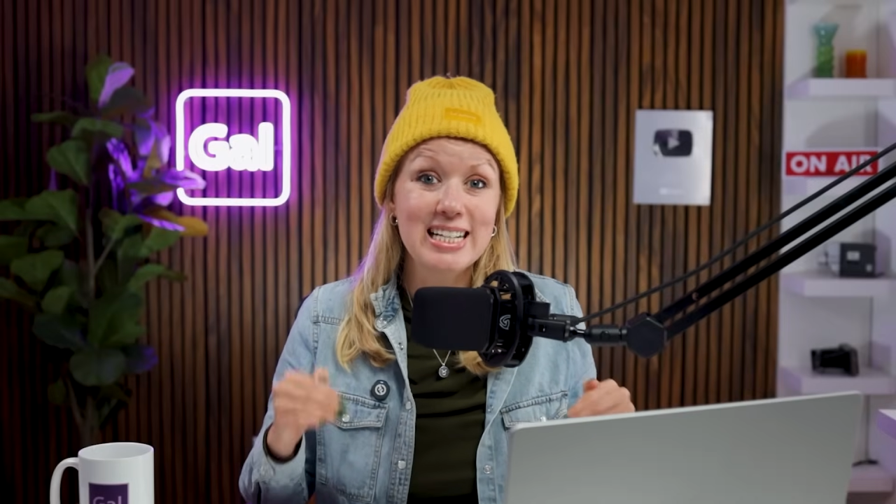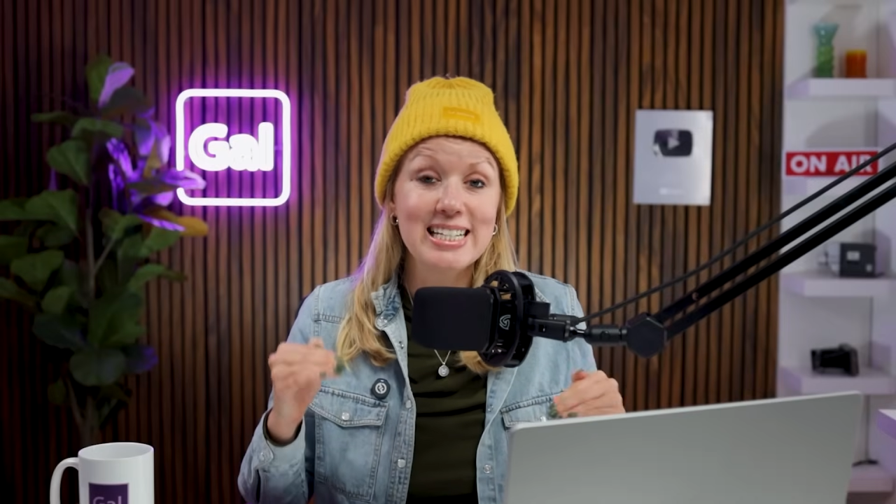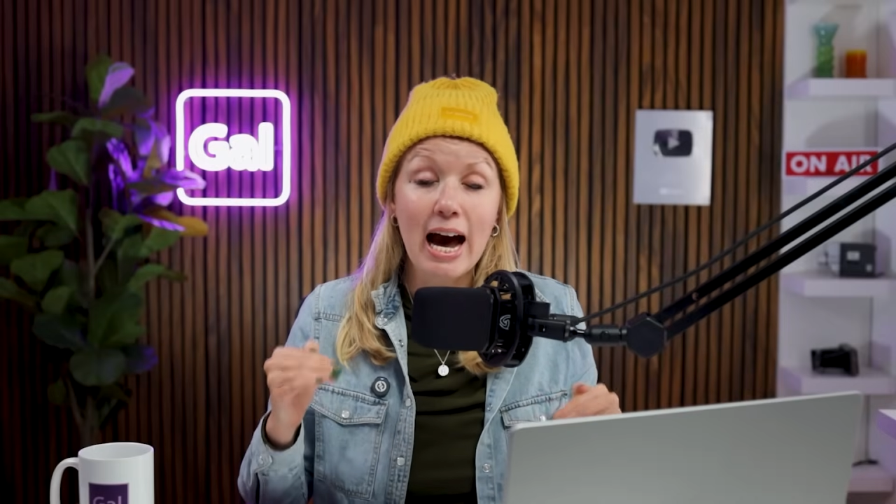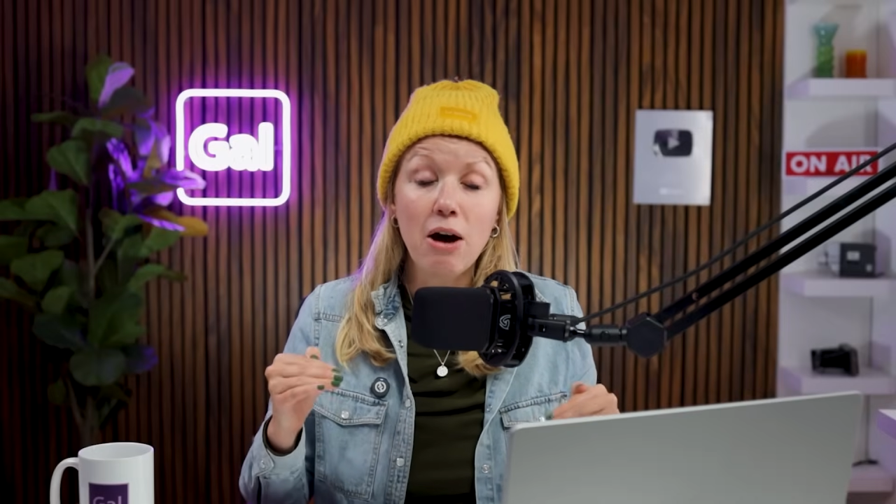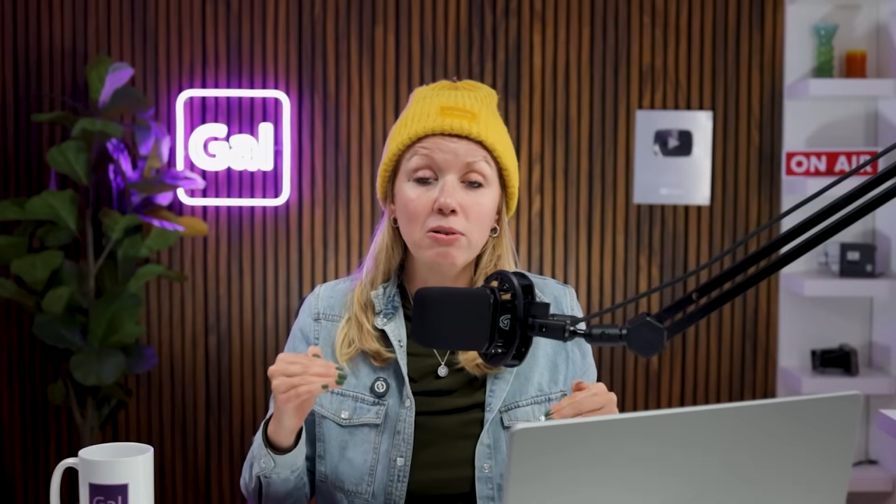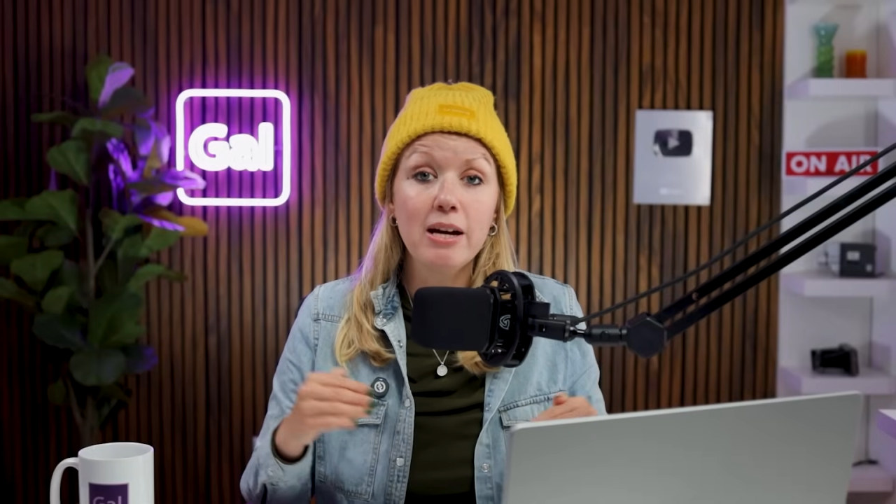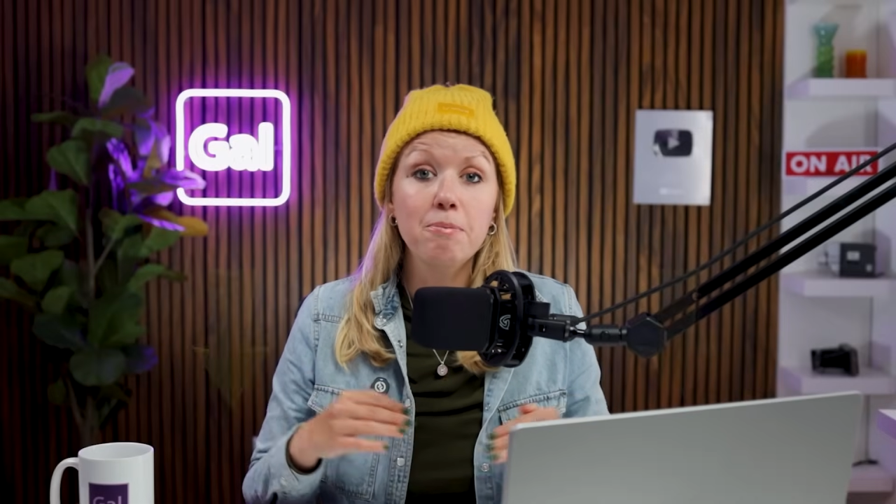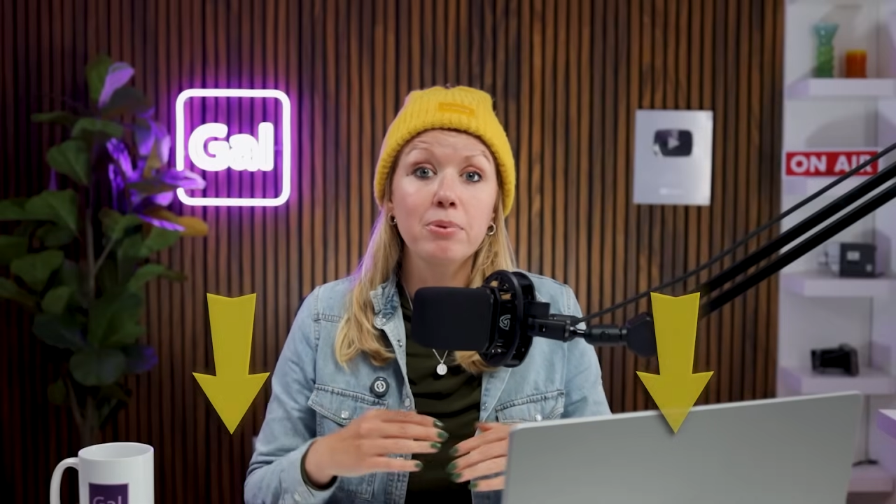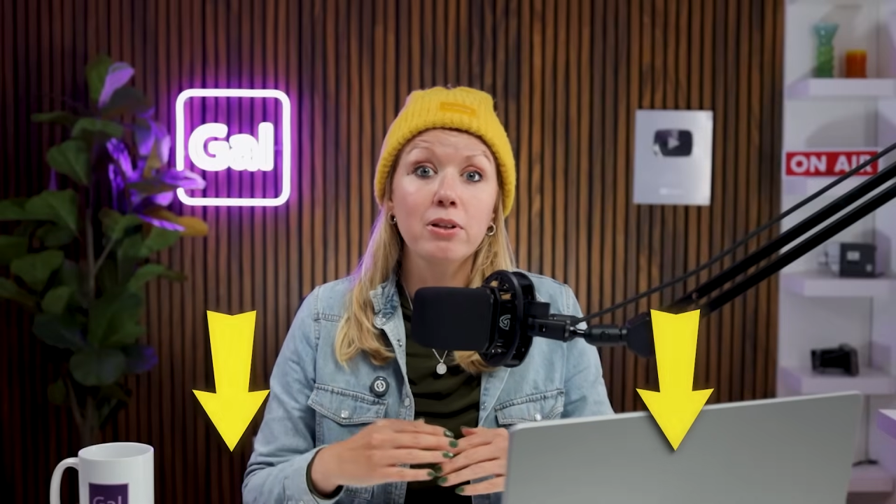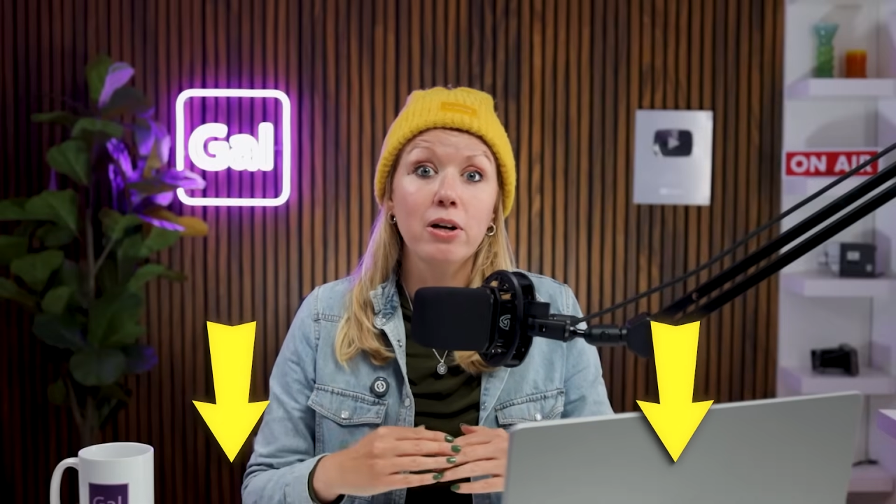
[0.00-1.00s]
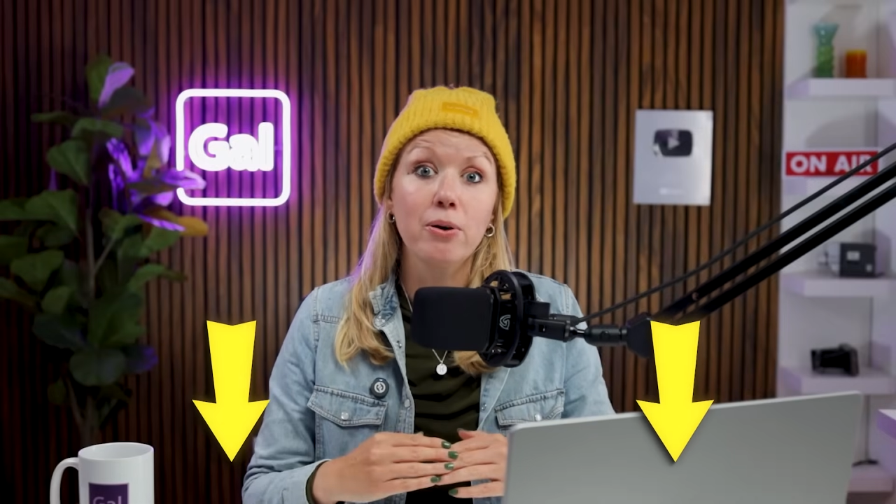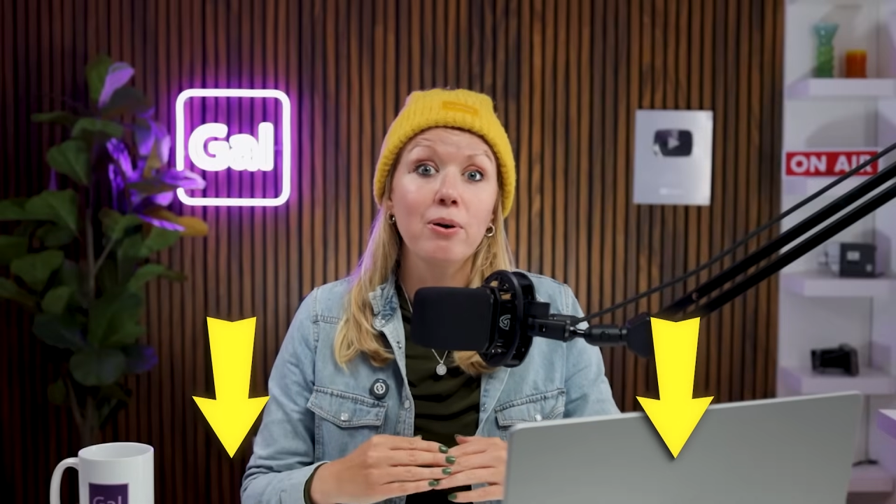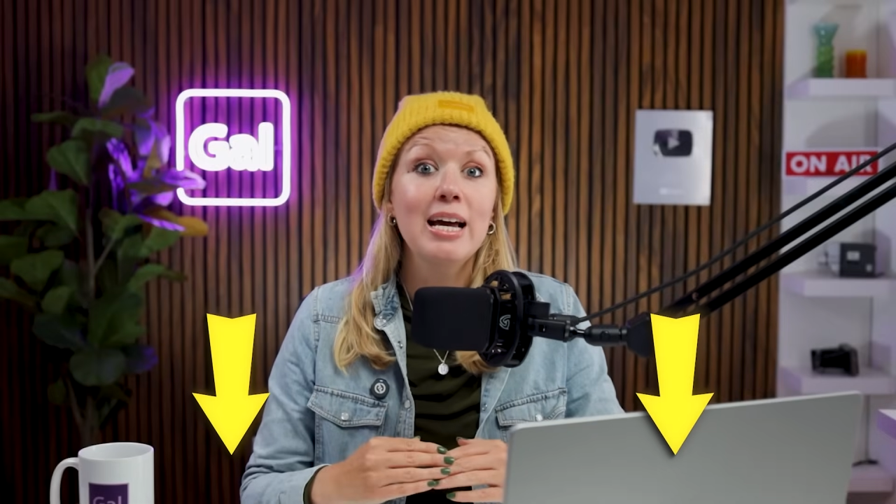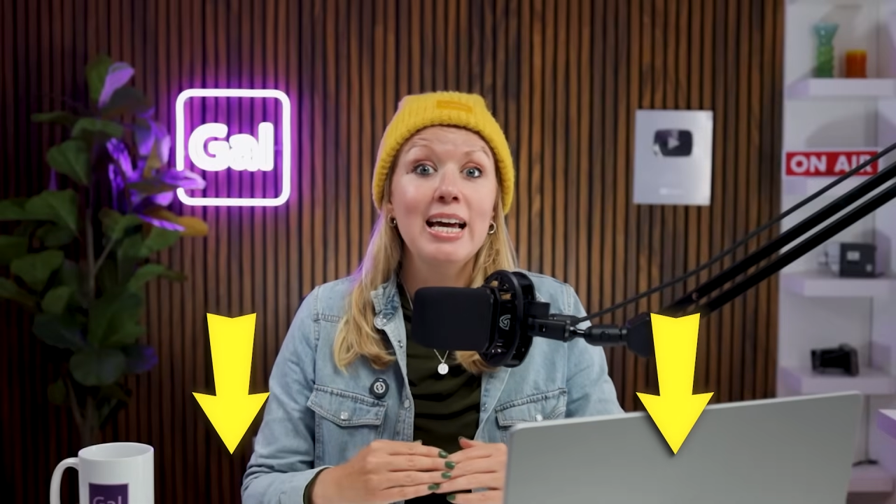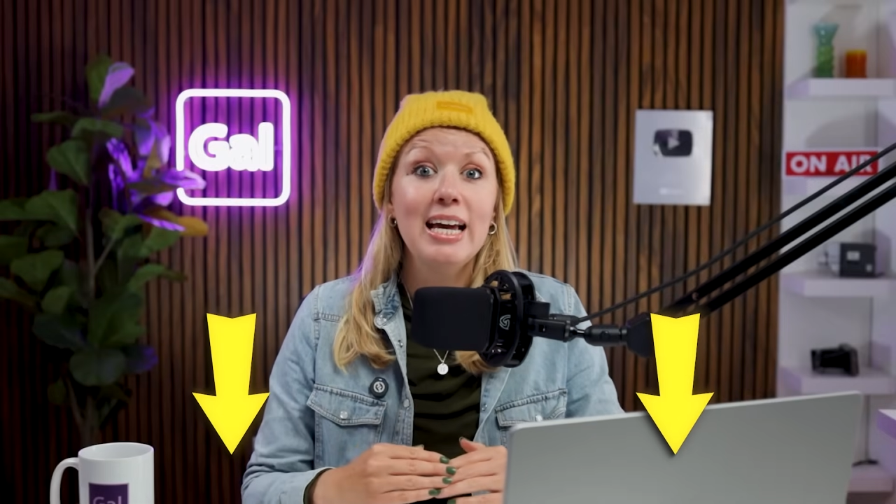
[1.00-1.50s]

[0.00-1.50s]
is outlined below